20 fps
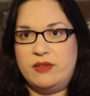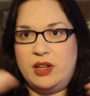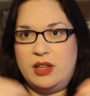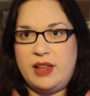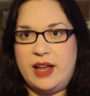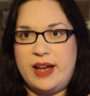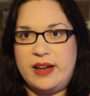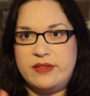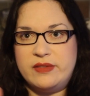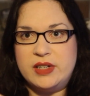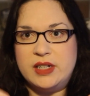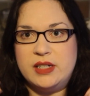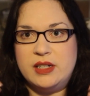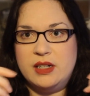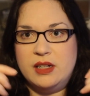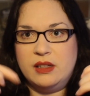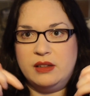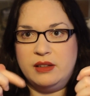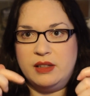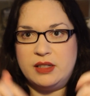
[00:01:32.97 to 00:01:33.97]
I'll have
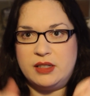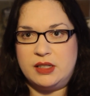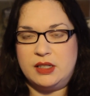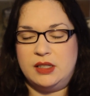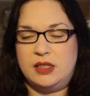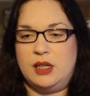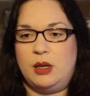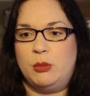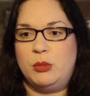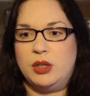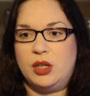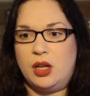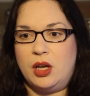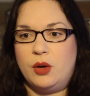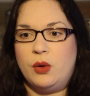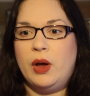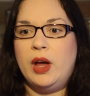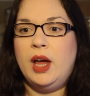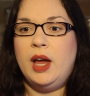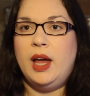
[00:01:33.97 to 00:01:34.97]
it listed down below.